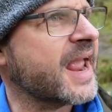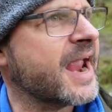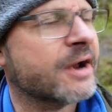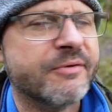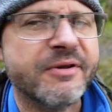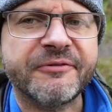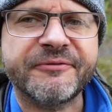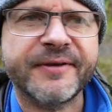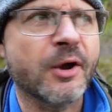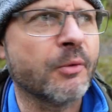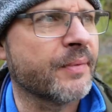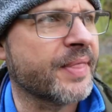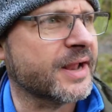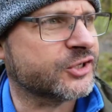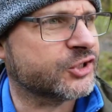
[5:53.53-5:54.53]
airy feel
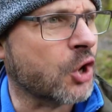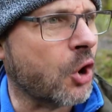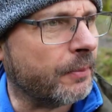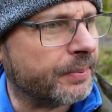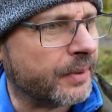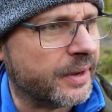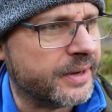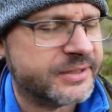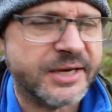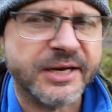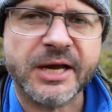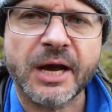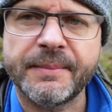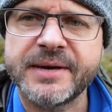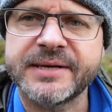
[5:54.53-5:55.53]
with that top lighting
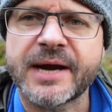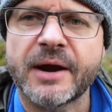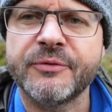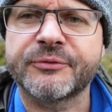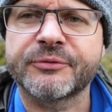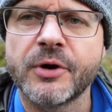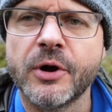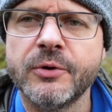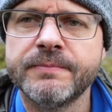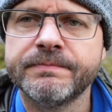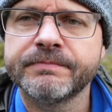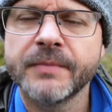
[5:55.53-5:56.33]
coming down through.